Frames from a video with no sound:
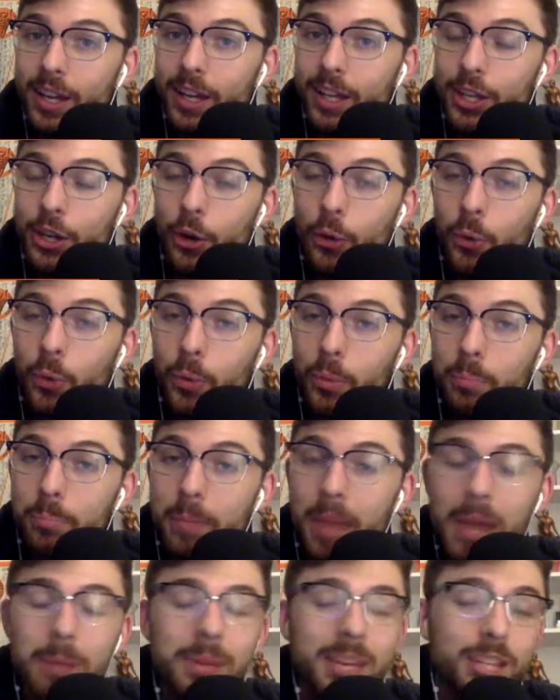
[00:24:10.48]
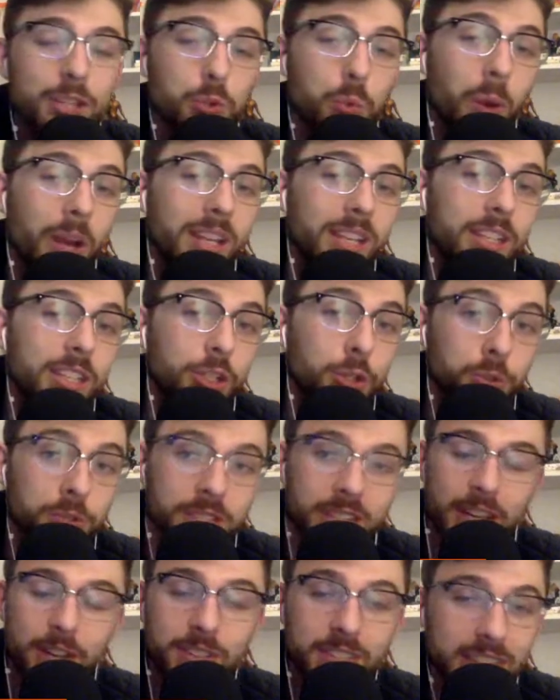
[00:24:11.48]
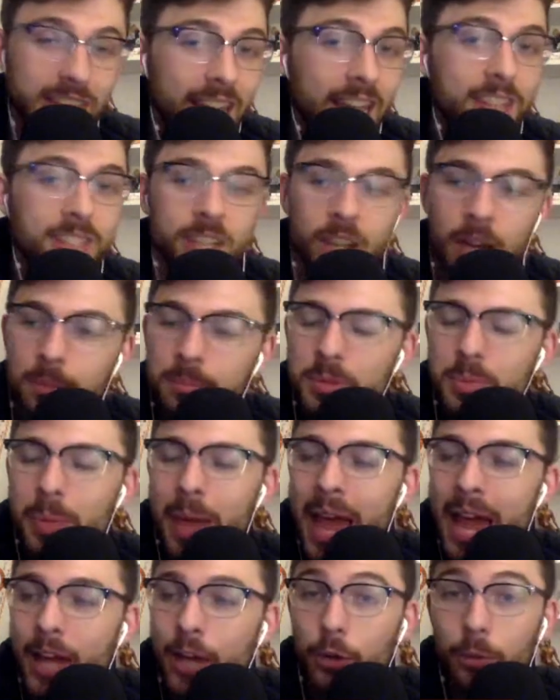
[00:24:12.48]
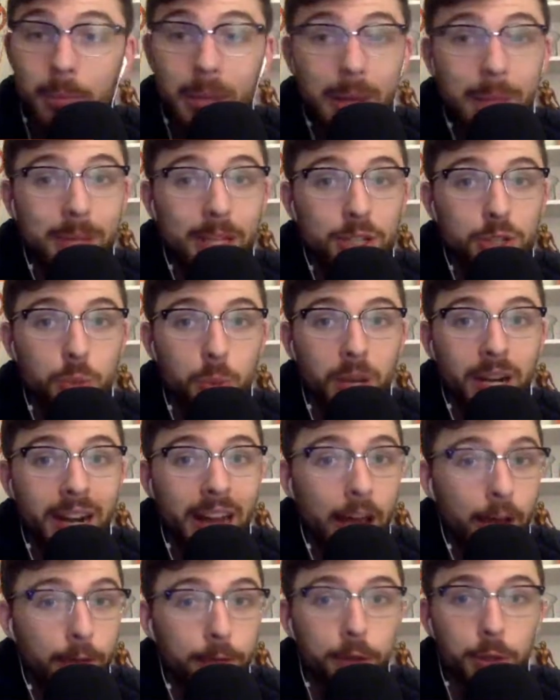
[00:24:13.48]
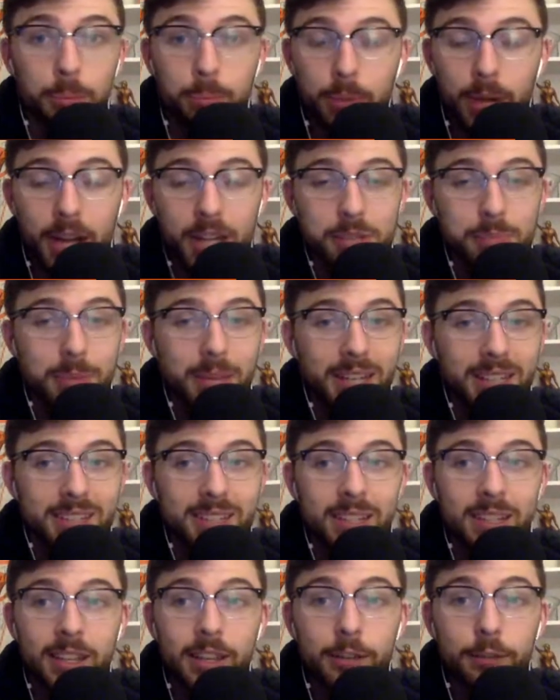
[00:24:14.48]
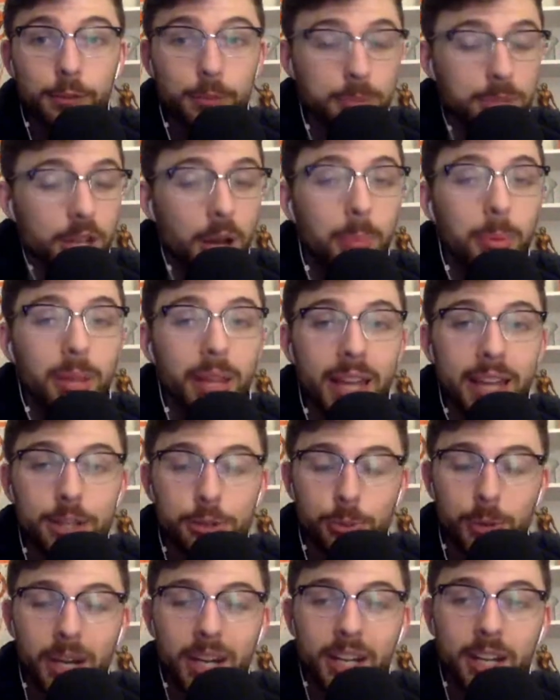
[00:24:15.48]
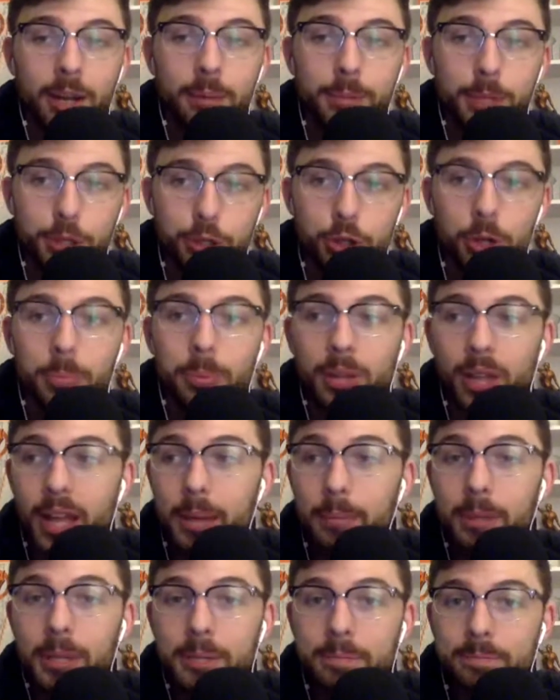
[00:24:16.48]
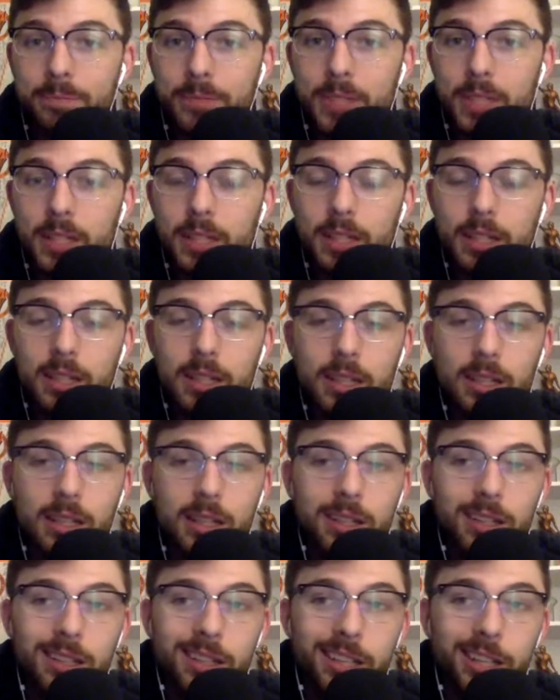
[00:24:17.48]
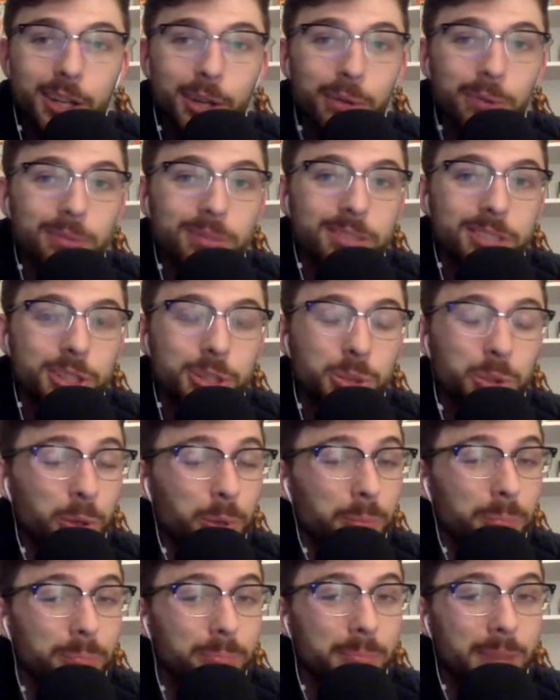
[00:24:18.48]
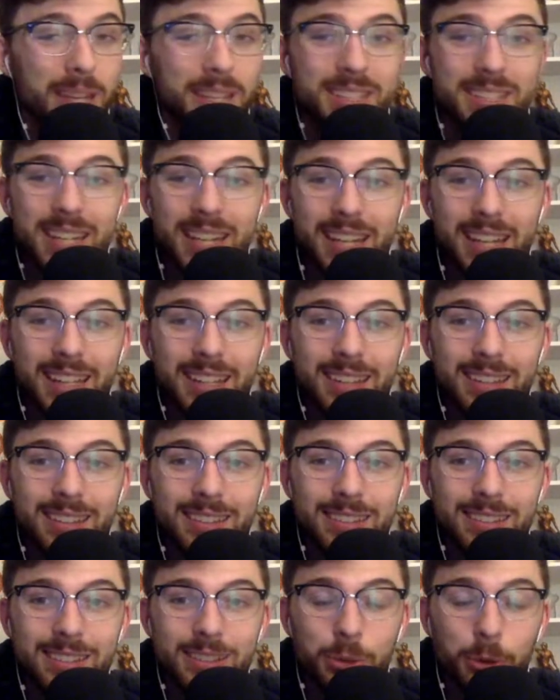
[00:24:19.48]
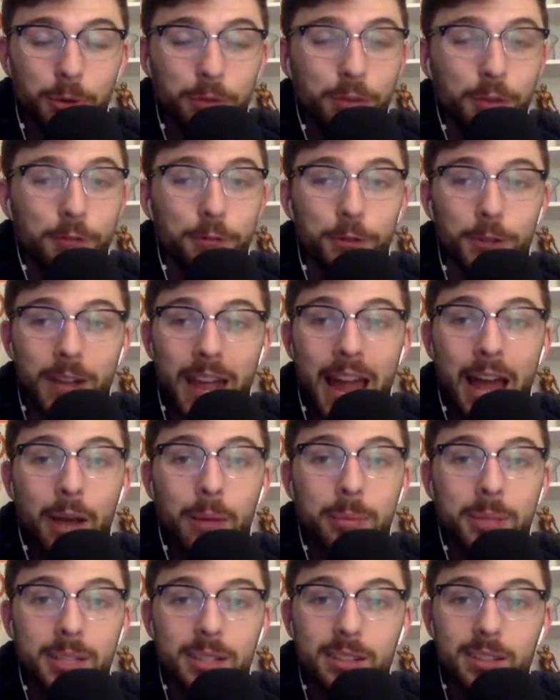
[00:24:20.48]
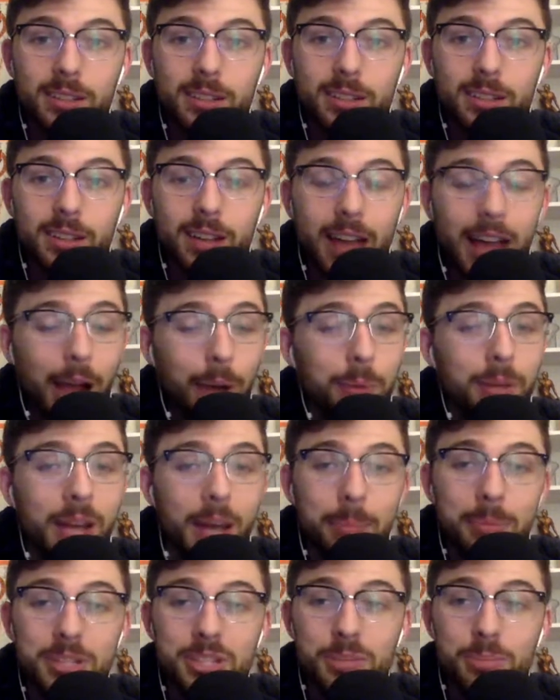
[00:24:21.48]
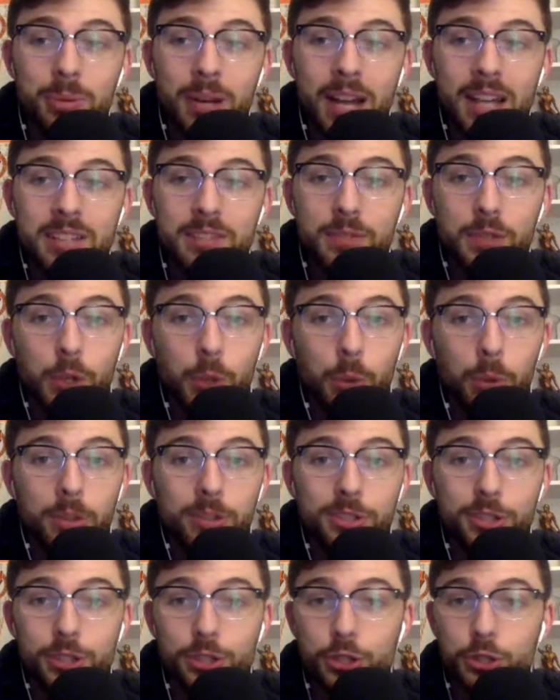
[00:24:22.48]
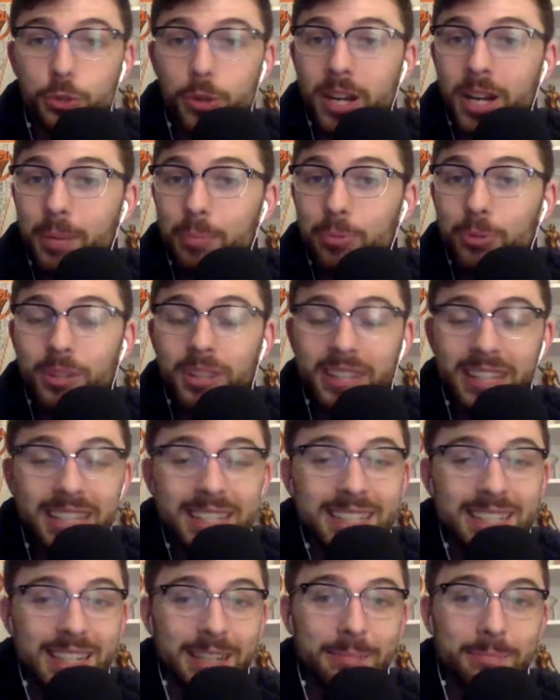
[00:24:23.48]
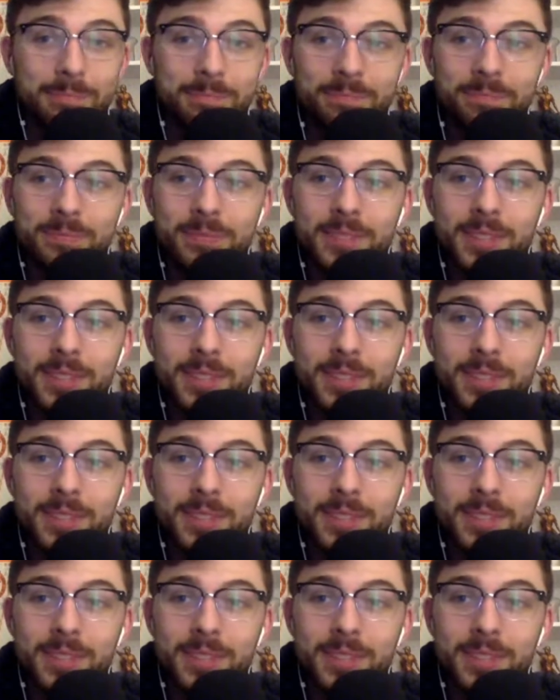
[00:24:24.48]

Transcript: you know, maybe it's when Yusnail Diaz comes back, or maybe it's when an outfield prospect from AA is ready to come to AAA, but you know, Stewart may stick in Norfolk for now, but I would not be surprised if the Orioles just straight up released him